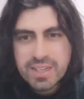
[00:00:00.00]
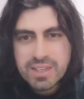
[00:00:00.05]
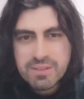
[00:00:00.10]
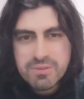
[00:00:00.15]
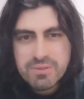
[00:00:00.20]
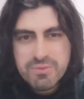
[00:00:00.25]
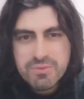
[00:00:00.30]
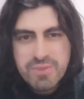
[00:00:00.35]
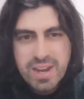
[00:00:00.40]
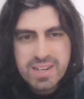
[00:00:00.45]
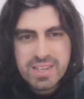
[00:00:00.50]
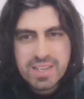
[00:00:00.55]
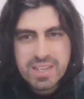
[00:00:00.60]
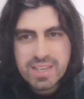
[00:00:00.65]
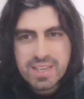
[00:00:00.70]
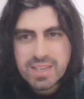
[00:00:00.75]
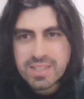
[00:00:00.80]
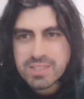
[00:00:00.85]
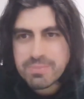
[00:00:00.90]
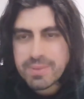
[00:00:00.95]

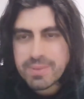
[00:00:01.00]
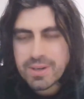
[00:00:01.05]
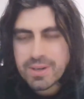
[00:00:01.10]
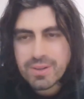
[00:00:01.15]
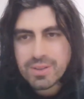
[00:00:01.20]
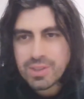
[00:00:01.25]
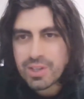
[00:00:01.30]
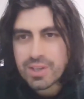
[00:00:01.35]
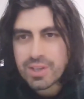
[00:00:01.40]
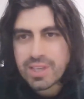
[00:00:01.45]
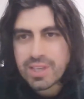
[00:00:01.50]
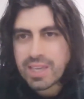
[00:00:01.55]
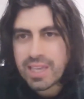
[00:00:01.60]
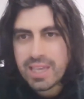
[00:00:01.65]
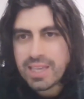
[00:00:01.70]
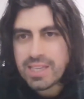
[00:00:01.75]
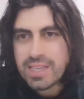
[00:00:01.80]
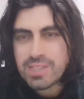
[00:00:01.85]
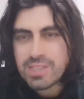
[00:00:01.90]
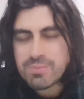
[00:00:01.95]
Ranić's been unlucky.
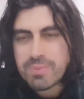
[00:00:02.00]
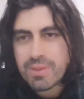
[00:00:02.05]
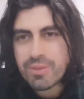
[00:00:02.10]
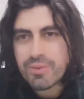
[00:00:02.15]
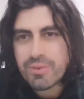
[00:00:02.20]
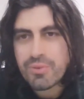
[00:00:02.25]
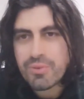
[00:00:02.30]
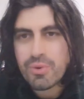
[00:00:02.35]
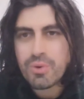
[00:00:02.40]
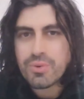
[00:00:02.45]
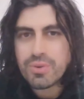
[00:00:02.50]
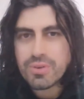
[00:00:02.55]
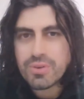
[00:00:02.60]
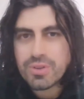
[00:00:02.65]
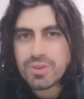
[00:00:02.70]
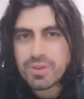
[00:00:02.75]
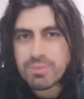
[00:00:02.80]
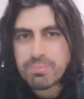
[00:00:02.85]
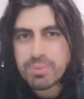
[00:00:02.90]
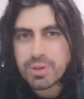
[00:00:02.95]
He's been thrown
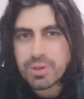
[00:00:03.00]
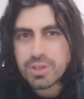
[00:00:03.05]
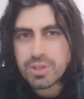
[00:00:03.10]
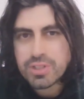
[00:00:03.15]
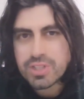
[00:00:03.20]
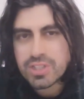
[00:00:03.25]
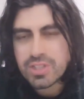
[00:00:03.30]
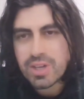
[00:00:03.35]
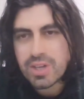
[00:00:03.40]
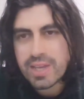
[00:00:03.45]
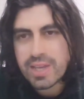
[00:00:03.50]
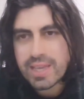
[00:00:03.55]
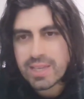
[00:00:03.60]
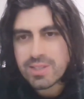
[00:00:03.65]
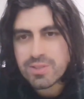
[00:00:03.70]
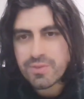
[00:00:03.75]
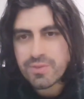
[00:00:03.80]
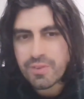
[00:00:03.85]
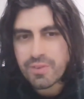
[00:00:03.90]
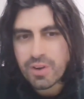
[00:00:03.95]
under the bus. It's not
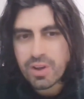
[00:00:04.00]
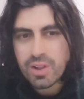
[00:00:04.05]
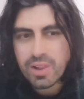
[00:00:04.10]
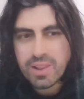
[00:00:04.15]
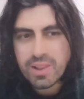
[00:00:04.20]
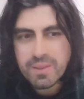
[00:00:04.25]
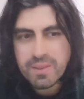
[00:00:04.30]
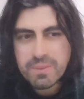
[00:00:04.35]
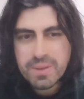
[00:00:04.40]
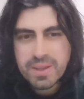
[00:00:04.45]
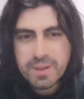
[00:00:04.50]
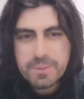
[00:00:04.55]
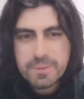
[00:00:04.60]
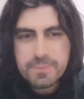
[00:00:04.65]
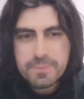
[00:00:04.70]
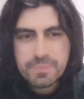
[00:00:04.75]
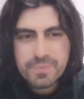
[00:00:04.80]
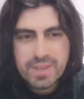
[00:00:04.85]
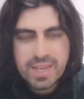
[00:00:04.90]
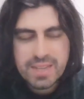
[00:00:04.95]
his fault.
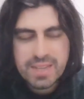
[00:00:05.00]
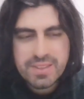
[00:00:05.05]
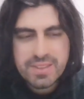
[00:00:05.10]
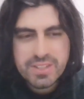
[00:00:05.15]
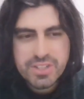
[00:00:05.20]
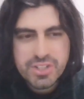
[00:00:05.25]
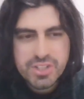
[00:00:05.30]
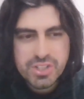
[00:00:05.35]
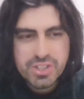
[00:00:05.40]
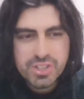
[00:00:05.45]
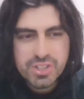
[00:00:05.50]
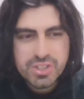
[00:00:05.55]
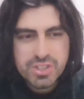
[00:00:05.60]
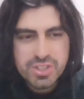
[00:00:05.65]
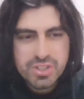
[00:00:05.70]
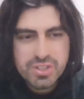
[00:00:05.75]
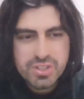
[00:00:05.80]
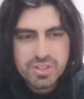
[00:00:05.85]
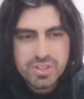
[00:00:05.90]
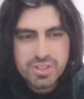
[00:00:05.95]
And there's
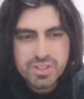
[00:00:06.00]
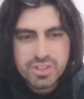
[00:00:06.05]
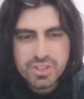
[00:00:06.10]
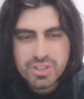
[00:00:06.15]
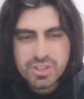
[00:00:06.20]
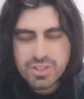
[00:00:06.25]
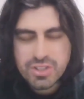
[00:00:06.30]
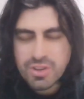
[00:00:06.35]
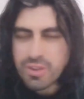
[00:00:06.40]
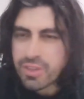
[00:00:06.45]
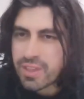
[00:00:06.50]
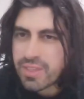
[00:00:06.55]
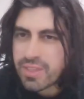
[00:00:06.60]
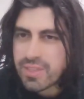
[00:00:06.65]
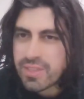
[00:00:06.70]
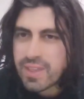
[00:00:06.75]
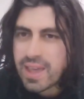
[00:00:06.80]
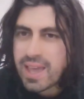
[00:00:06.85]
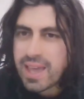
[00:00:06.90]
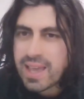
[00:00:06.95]
just
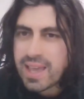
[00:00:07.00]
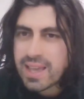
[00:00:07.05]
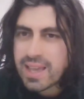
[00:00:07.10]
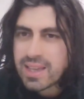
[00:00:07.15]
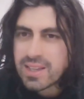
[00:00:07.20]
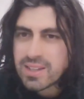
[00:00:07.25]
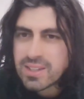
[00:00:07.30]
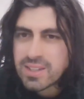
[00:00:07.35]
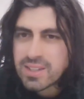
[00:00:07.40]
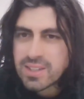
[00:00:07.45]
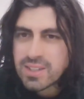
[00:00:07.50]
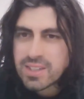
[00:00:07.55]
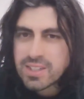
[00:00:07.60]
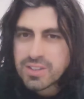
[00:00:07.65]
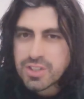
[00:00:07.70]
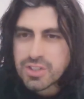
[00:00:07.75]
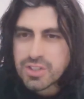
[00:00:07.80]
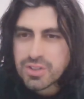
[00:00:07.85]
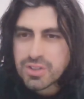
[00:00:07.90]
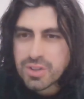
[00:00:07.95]
nothing there.
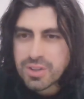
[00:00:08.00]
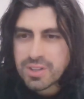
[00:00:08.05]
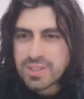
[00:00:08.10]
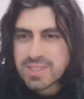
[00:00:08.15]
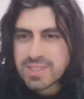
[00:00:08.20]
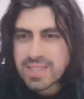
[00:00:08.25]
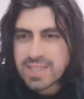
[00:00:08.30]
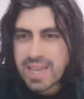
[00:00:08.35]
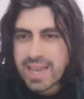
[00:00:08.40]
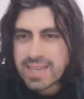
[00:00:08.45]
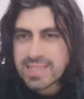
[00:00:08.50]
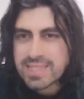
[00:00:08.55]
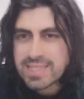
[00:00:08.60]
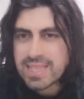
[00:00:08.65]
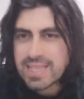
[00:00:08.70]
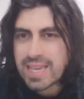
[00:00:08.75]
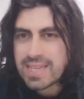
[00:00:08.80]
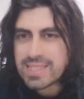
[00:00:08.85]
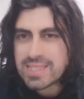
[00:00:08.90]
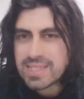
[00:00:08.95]
There's nothing to get
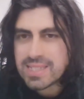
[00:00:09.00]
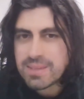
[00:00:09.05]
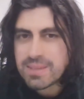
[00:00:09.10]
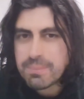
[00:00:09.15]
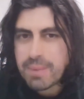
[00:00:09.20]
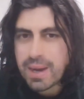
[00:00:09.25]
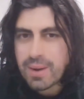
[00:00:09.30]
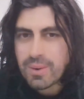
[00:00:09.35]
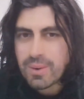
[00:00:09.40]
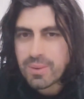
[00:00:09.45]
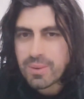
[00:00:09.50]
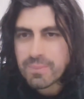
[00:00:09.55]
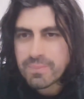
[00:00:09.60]
excited about.